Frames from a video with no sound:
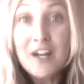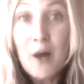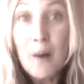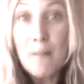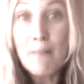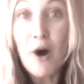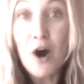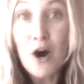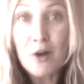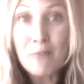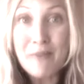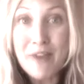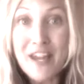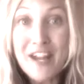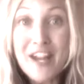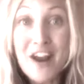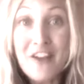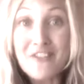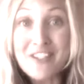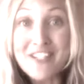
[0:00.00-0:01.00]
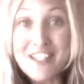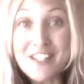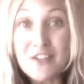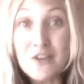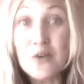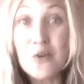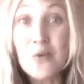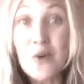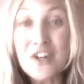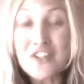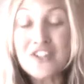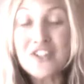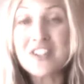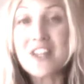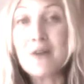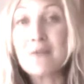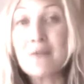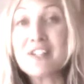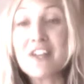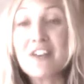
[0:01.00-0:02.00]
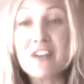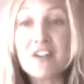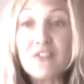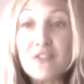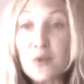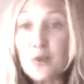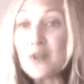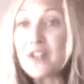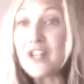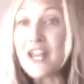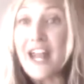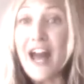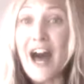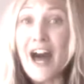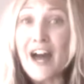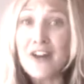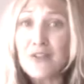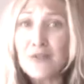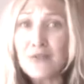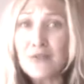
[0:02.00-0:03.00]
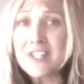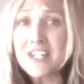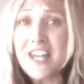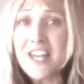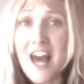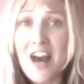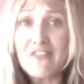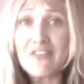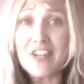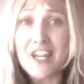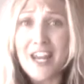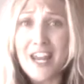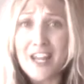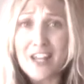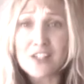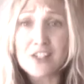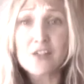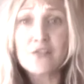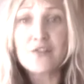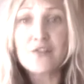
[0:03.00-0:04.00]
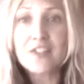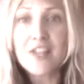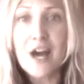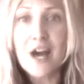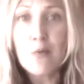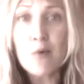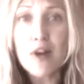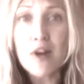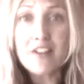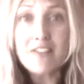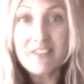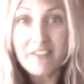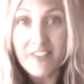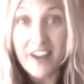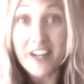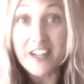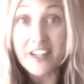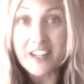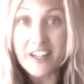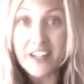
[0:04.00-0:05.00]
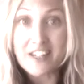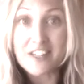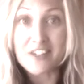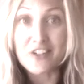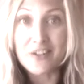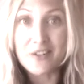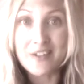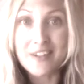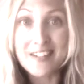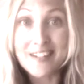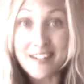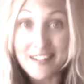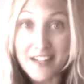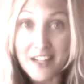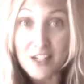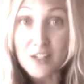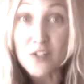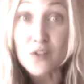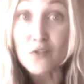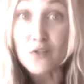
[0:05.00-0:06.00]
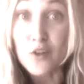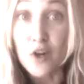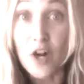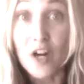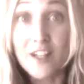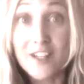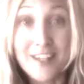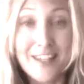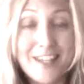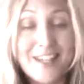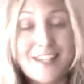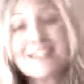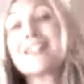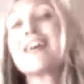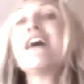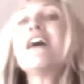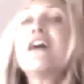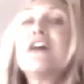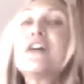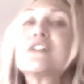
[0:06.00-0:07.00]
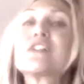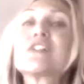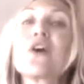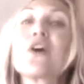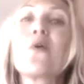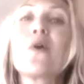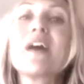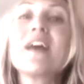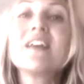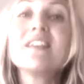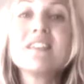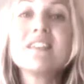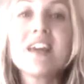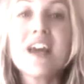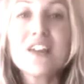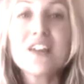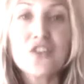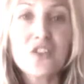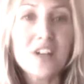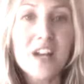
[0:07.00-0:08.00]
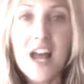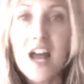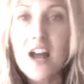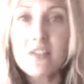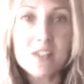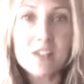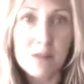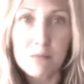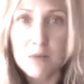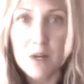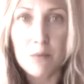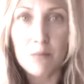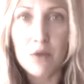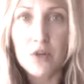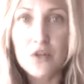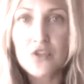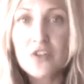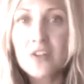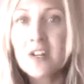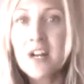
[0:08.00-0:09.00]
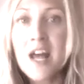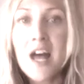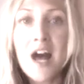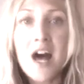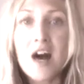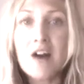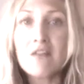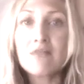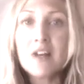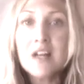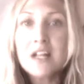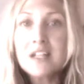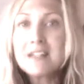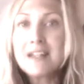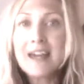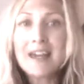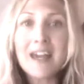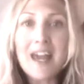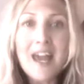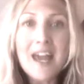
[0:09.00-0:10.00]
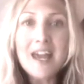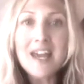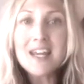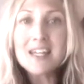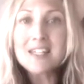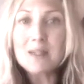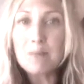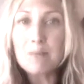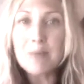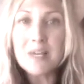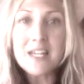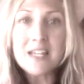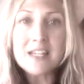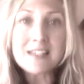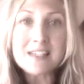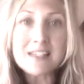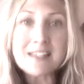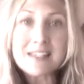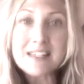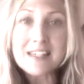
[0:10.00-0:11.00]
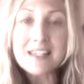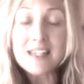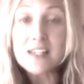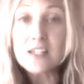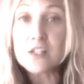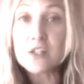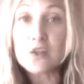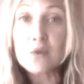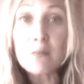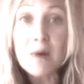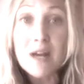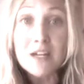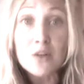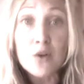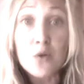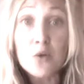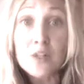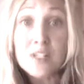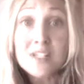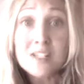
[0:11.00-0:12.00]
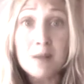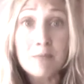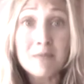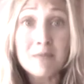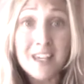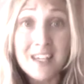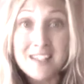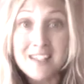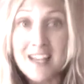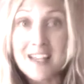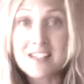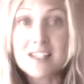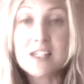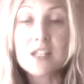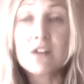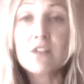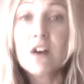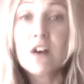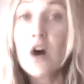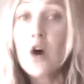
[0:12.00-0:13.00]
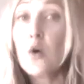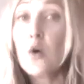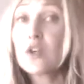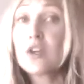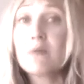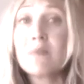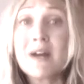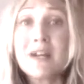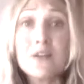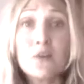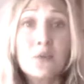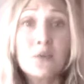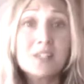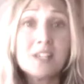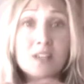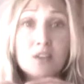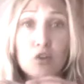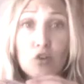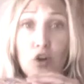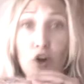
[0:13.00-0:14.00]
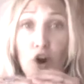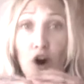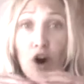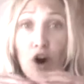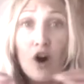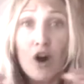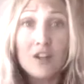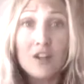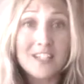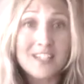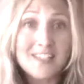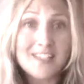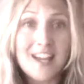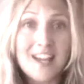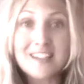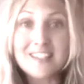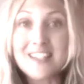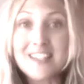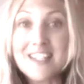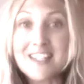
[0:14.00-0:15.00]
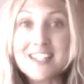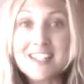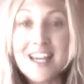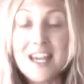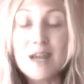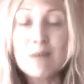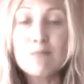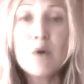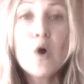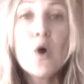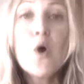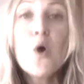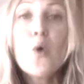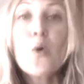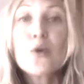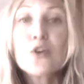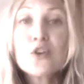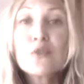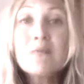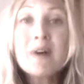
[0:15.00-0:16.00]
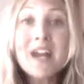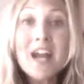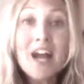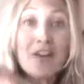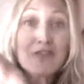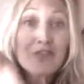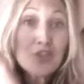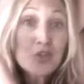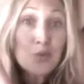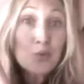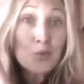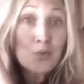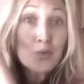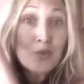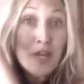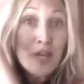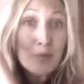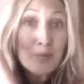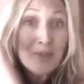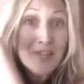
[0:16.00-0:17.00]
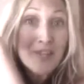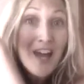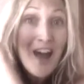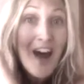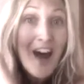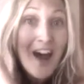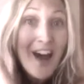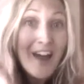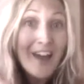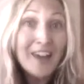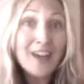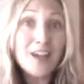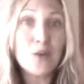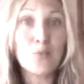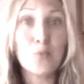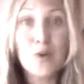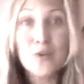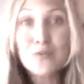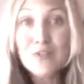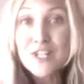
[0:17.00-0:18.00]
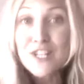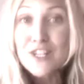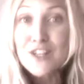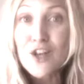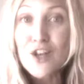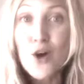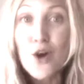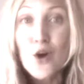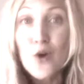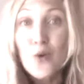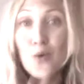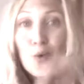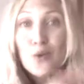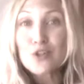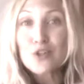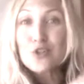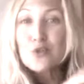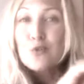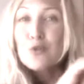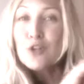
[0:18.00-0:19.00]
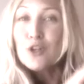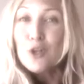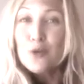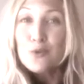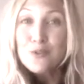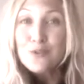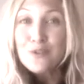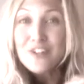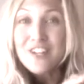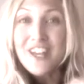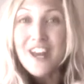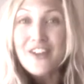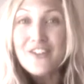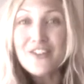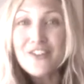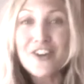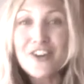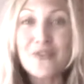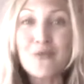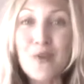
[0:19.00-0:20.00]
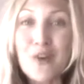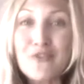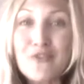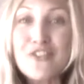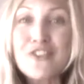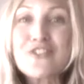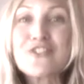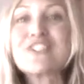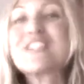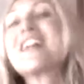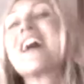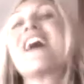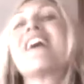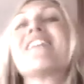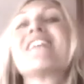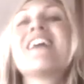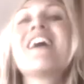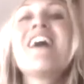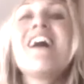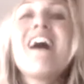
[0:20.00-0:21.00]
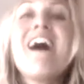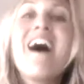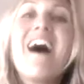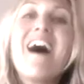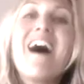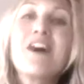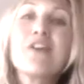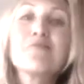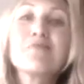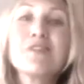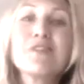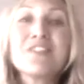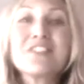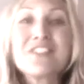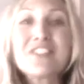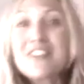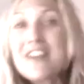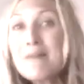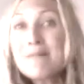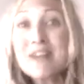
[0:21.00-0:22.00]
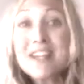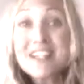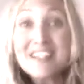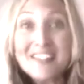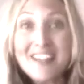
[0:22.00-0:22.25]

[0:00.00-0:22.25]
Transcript: compartment, every single question that was there. And if you were like, I don't really have an answer for that one, find an answer. You need an answer for all of these. So in the end, you're going to have some numbers. You're going to have like A's and B's and C's. You might notice something is at zero. You might notice that they're all exactly the same, or you might have two that are really high and one really low, or two closer together and one further down. Um, so that makes